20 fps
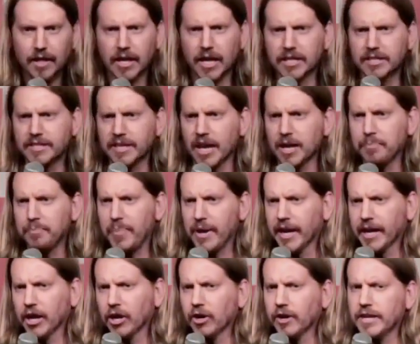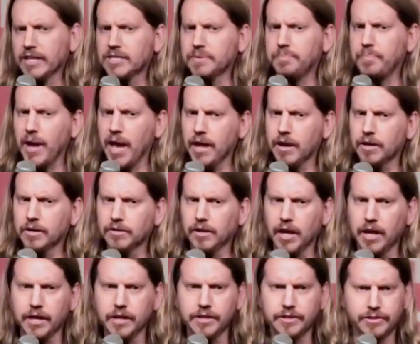They say bigger is better.
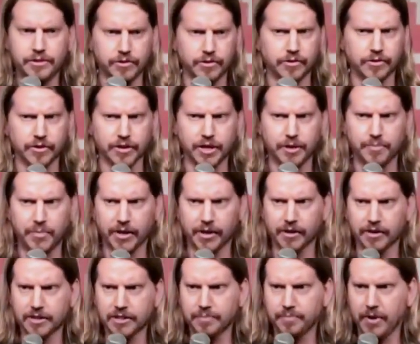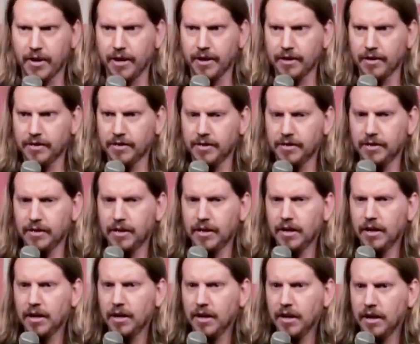Ladies, do you agree? Bigger is better.
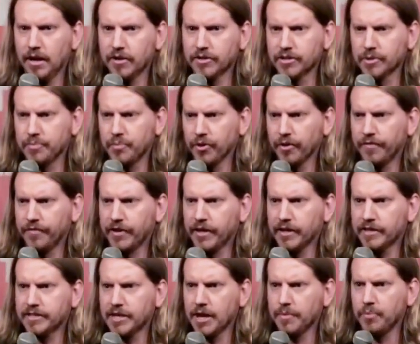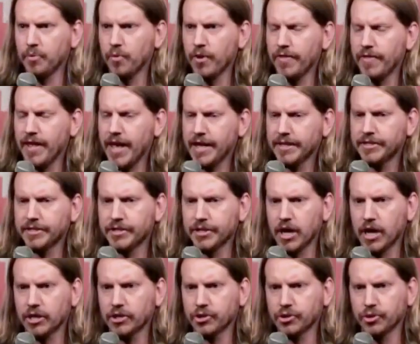Here's Here's a perfect example when that's
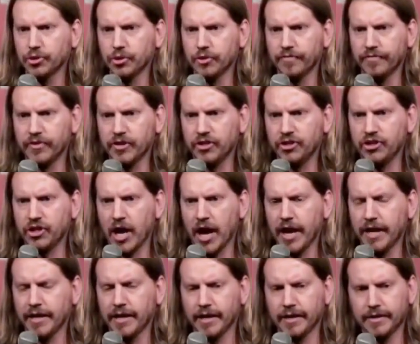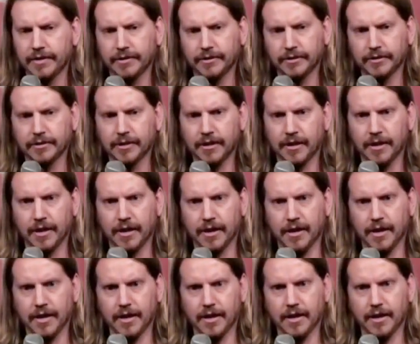not true. Vagina.
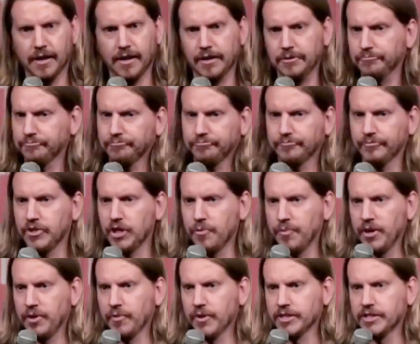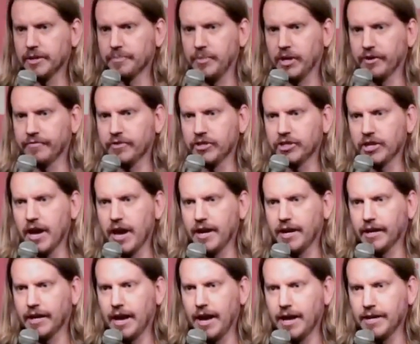Nobody wants a big vagina,
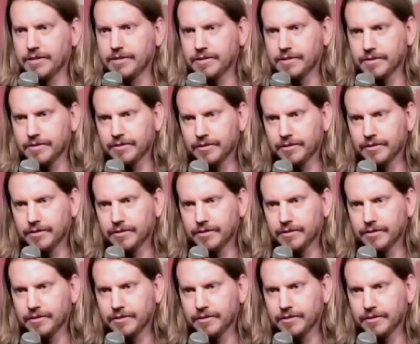guys.